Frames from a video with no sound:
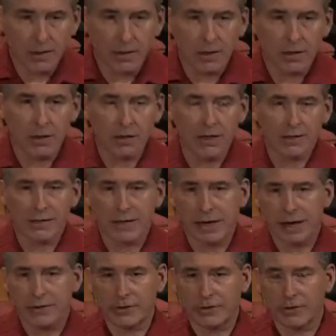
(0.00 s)
You know, they say
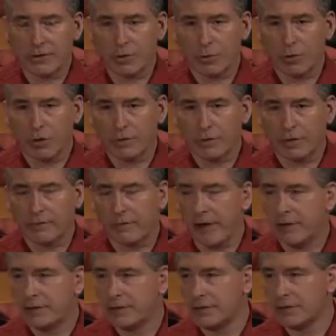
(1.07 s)
out there in the world that
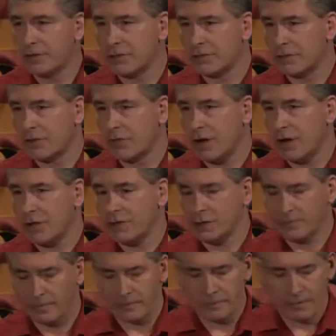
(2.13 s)
faith is just a crutch,
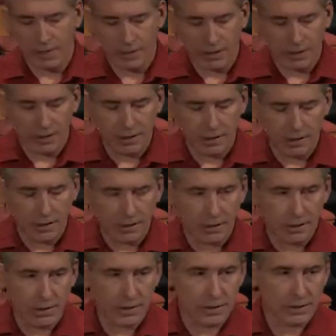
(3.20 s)

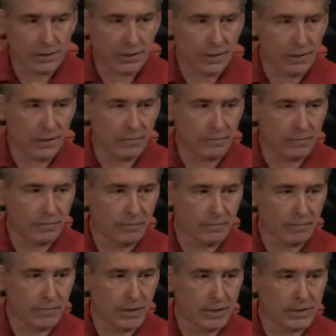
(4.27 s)
that uh,
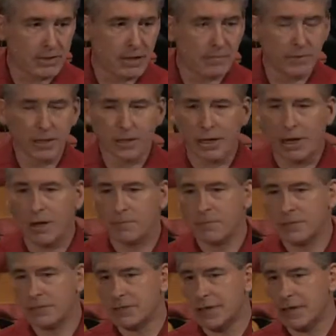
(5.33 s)
it's something that
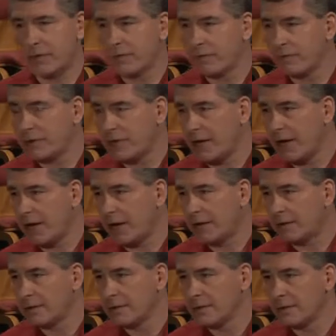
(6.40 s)
helps us get through the day,
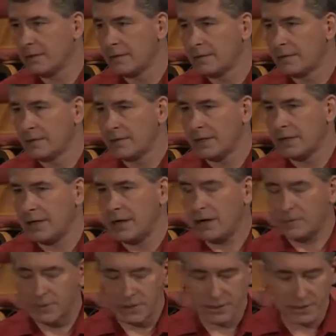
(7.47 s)
that it
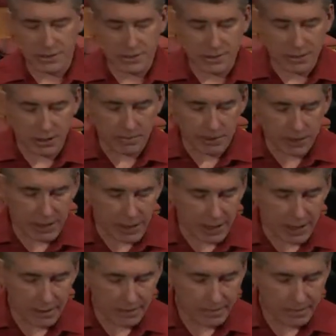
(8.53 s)
helps us to sleep at night.